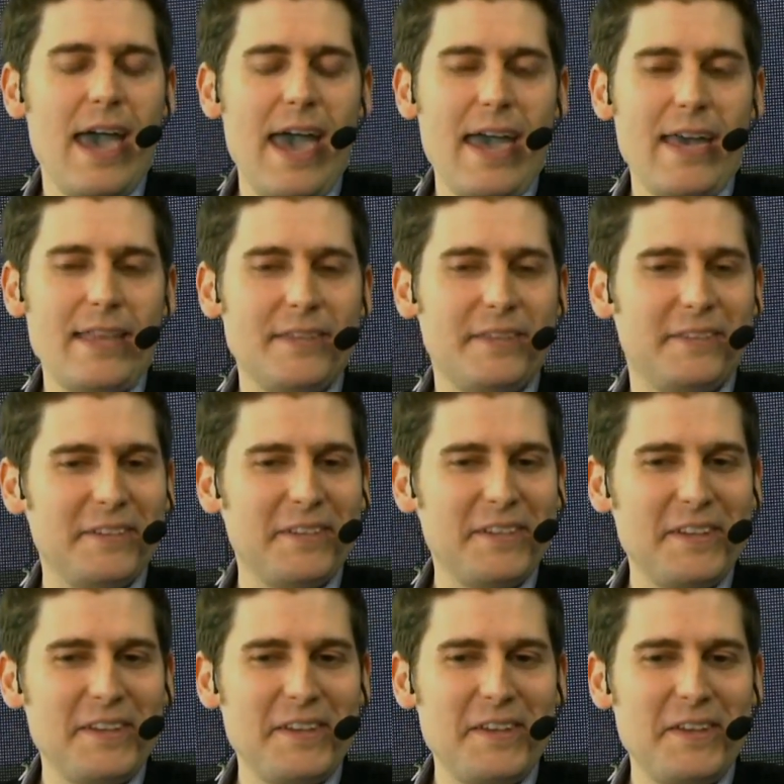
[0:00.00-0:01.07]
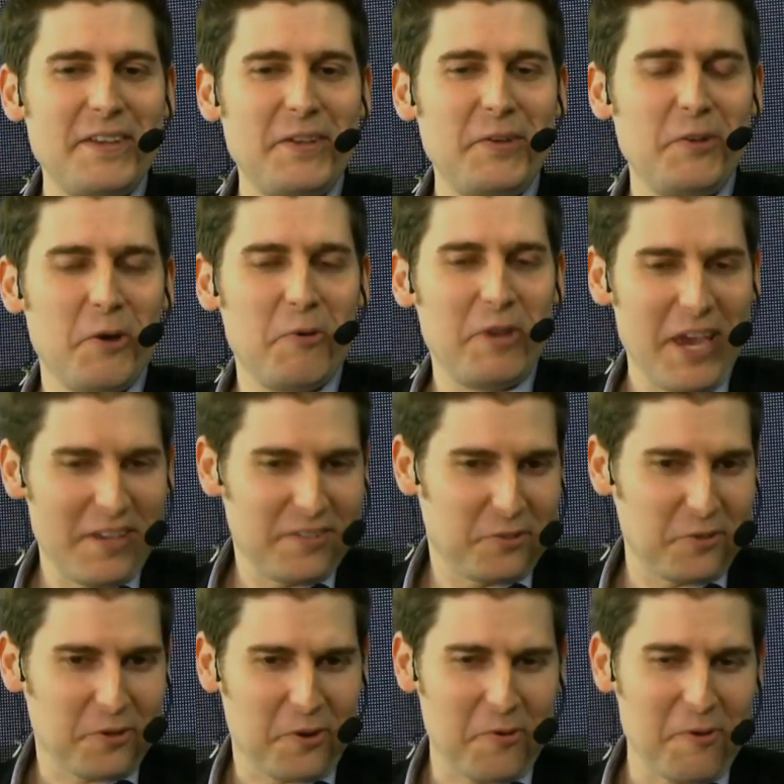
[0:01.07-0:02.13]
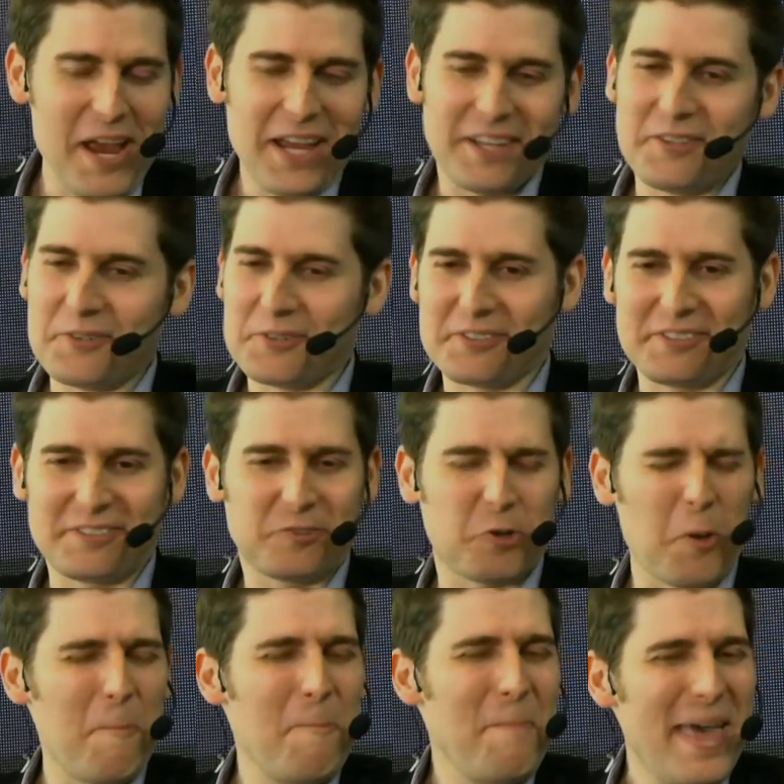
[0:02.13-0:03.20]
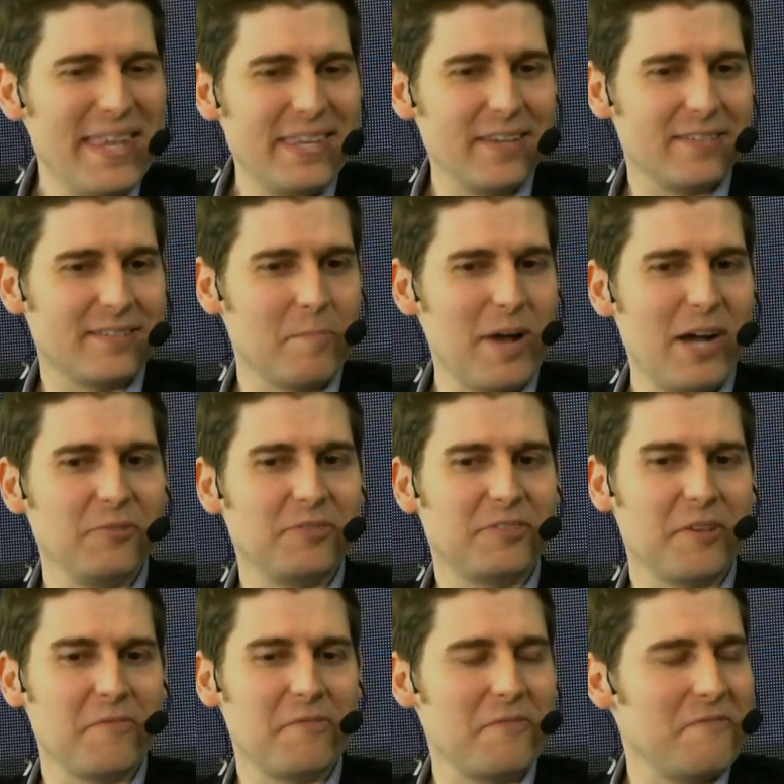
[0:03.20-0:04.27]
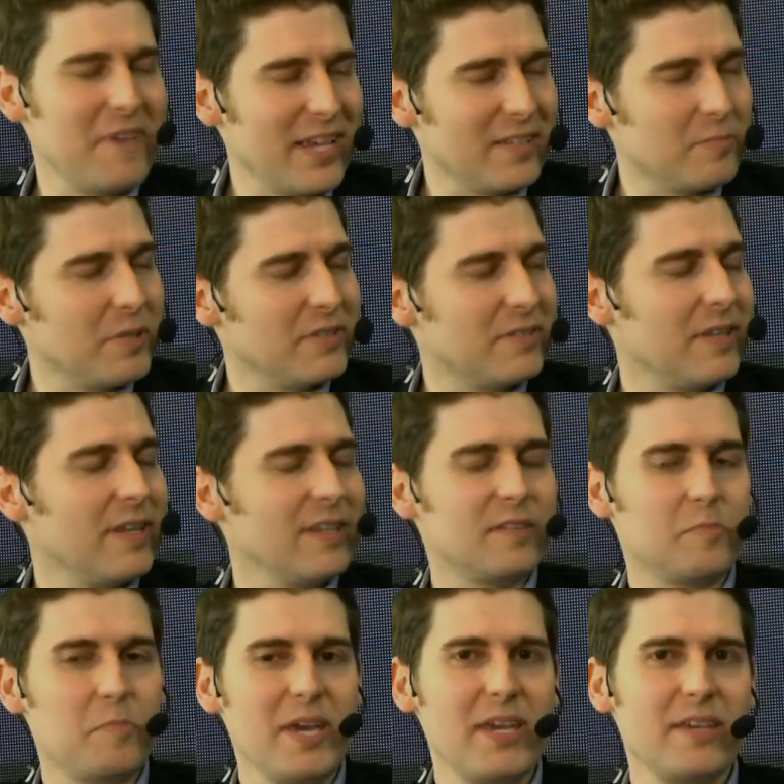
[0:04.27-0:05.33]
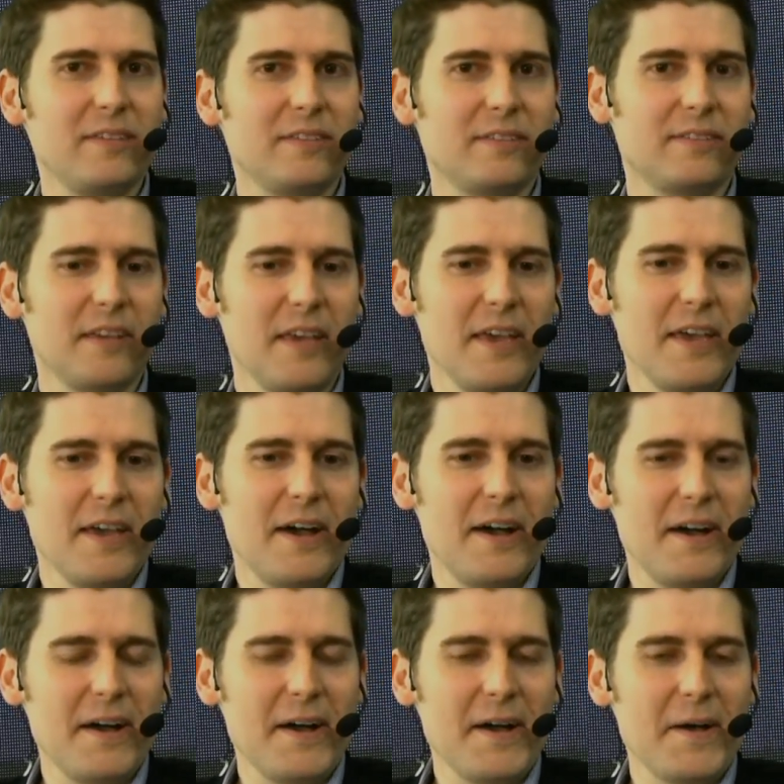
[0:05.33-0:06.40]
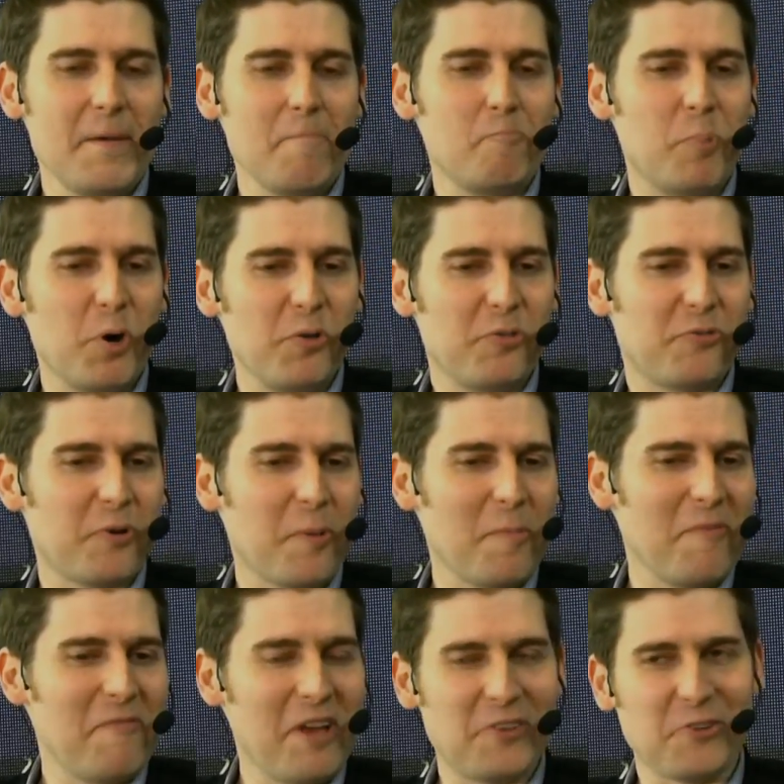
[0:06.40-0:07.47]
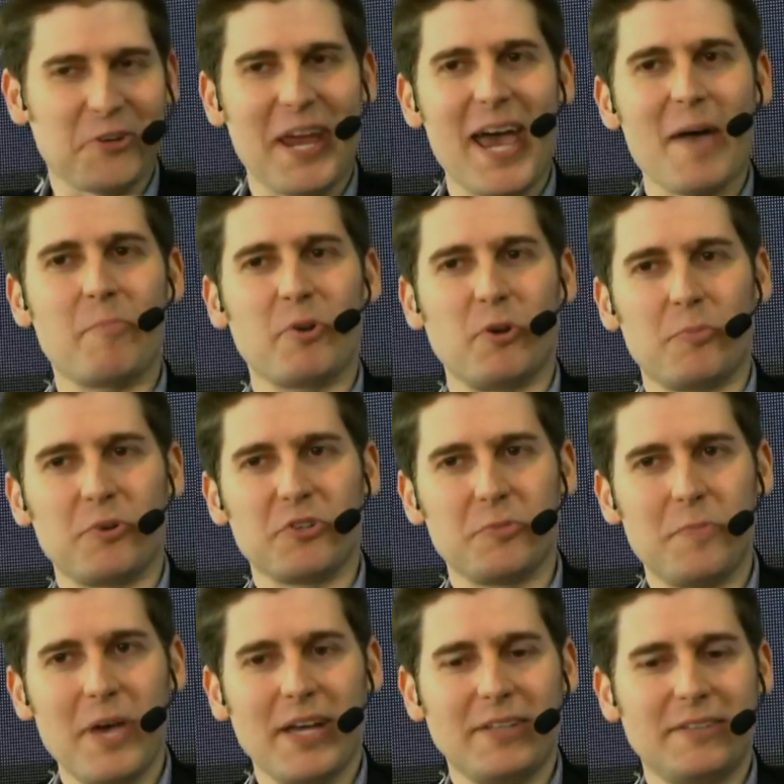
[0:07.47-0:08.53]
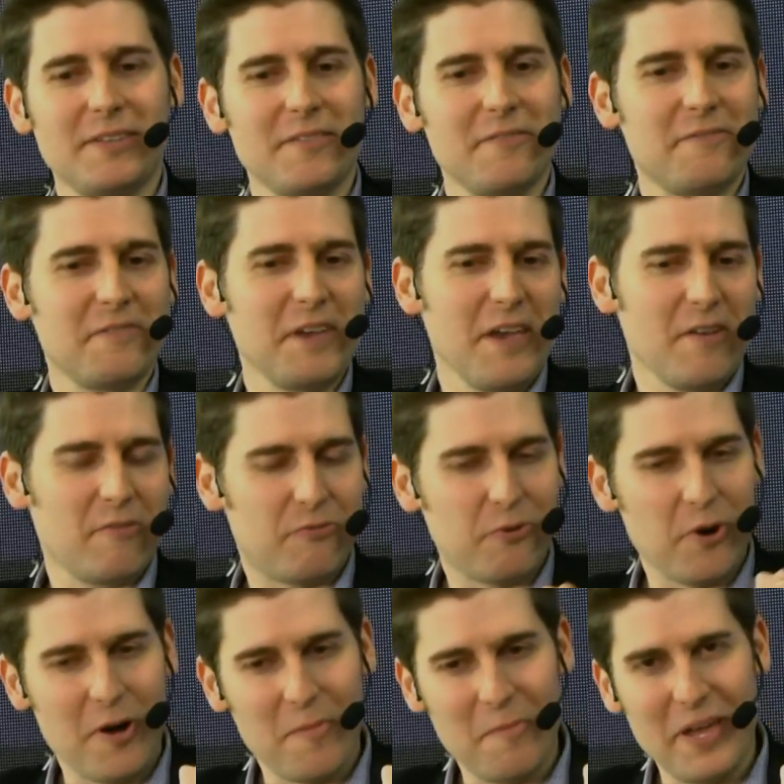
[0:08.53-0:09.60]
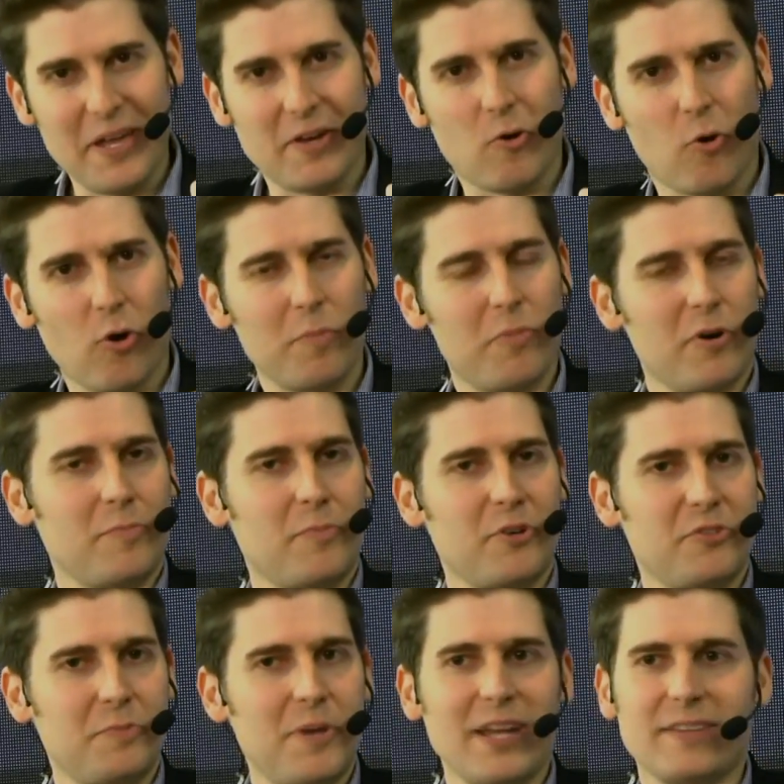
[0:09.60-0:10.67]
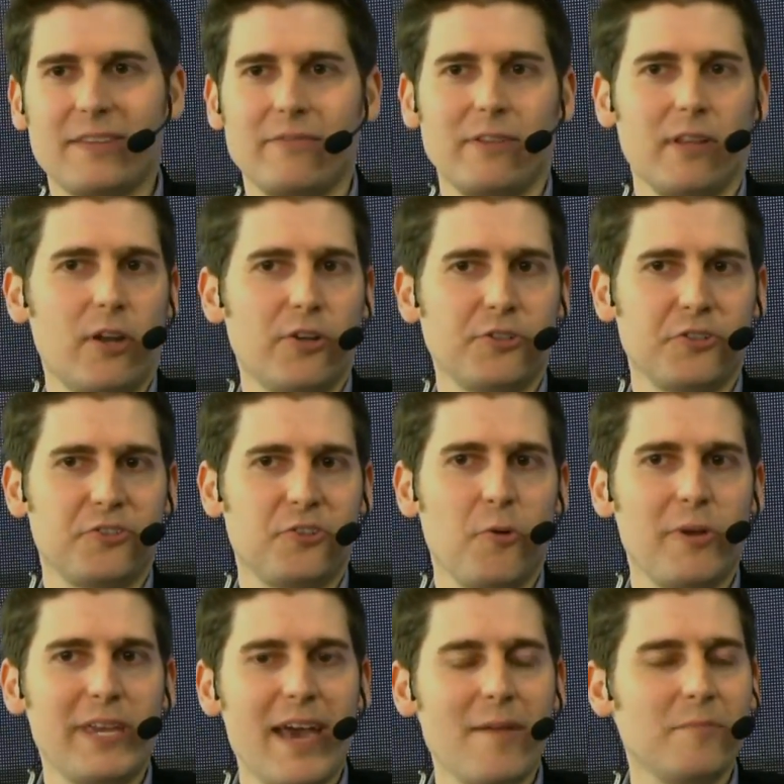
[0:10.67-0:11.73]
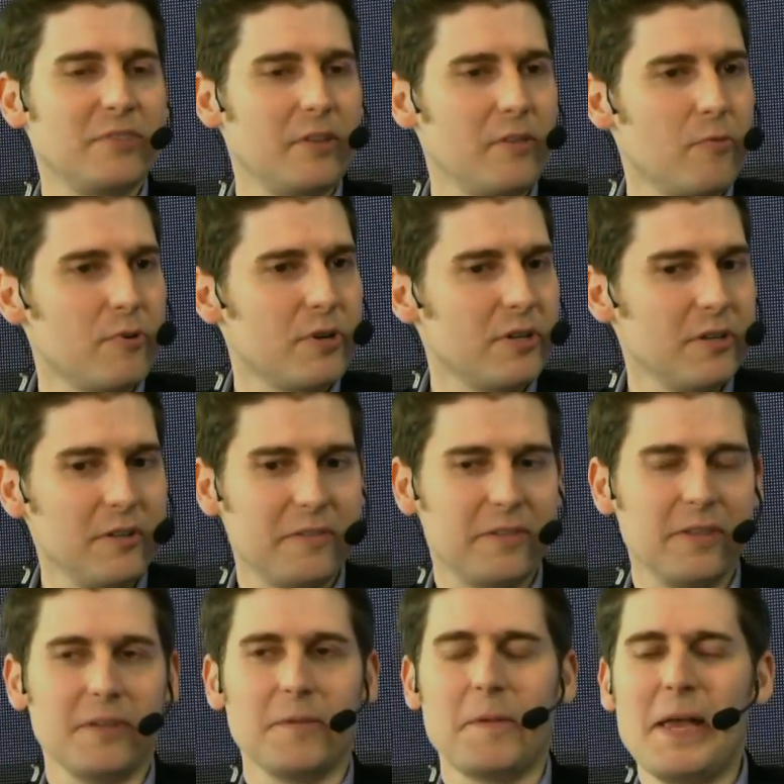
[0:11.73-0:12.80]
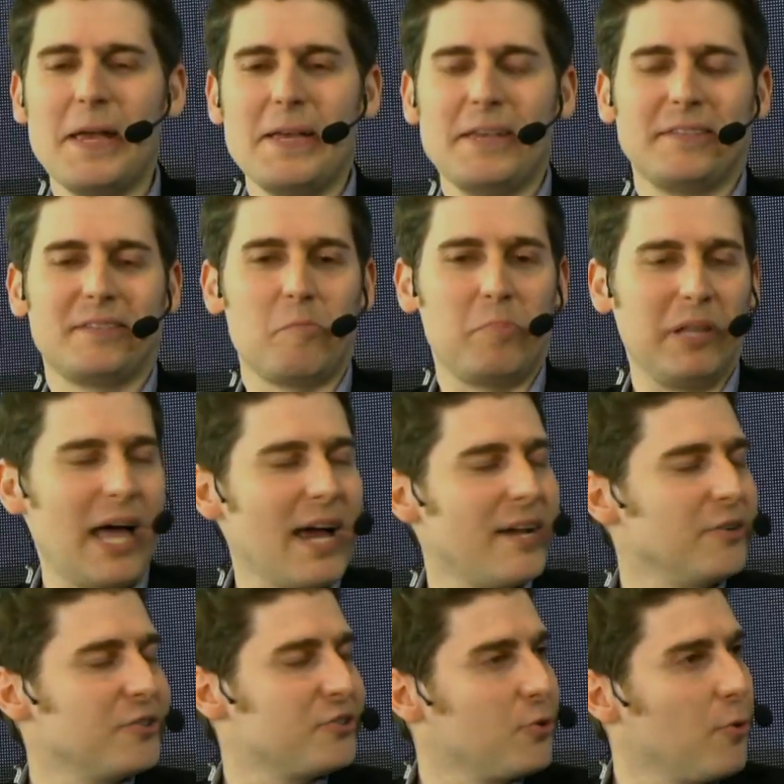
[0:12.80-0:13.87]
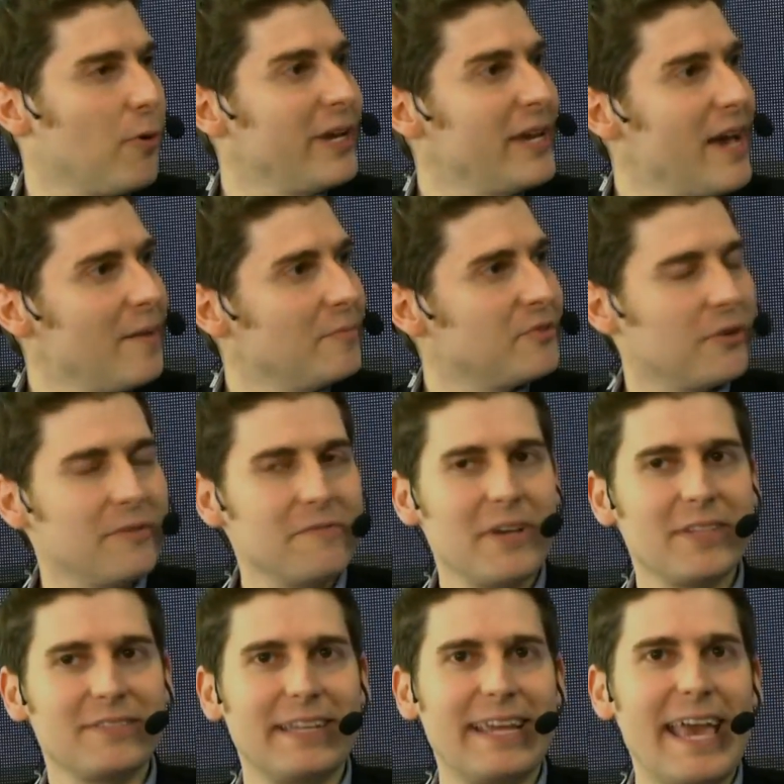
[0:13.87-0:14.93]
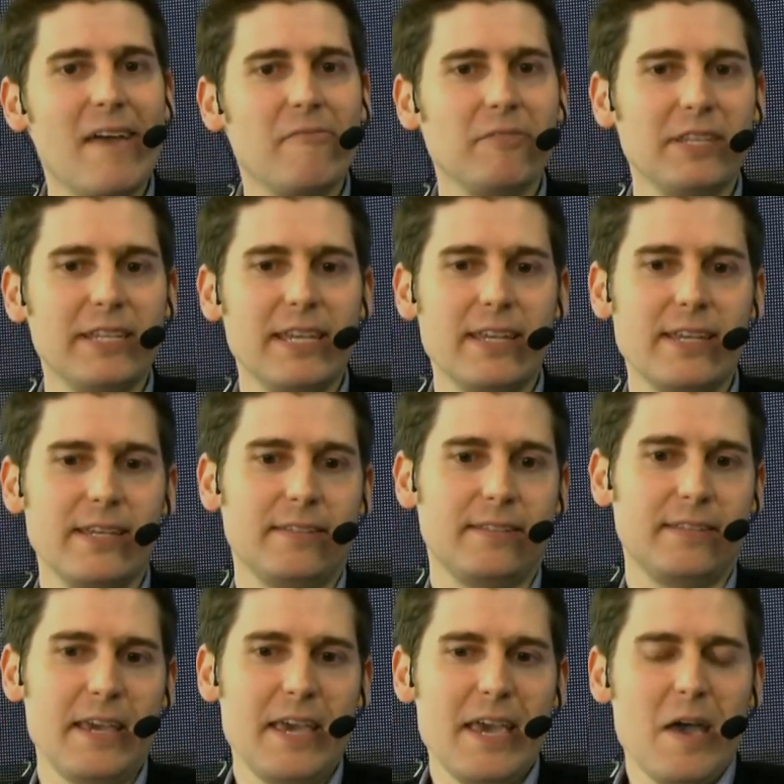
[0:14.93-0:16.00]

And you know, yes, you're correct. There's tremendous amounts of investments in the space, uh, both from a venture capital perspective, from a corporate perspective. The largest OEMs in the world, the suppliers to OEMs are investing heavily in it.